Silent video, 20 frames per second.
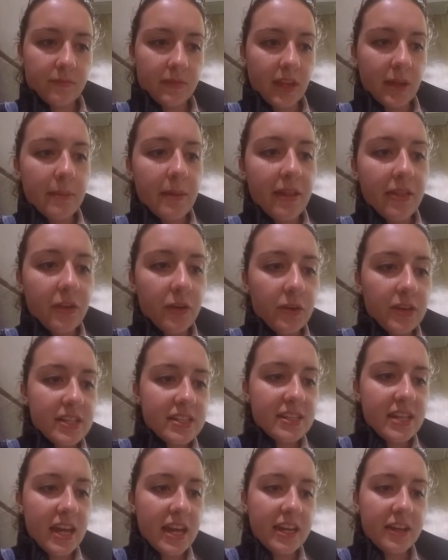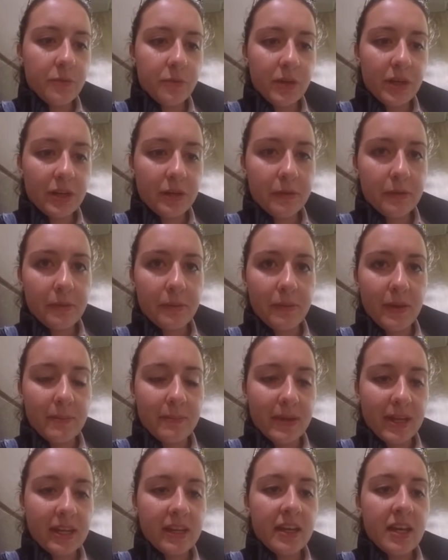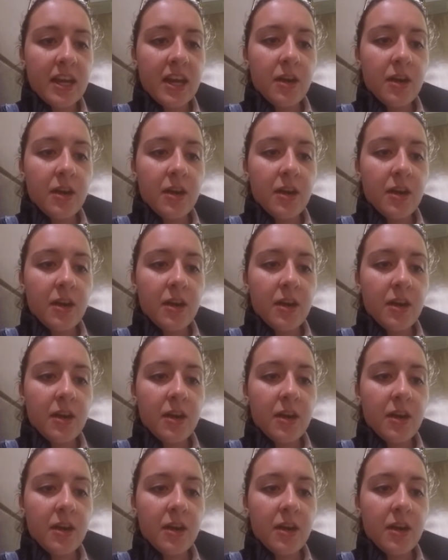and my throat is tight and weary with weeping.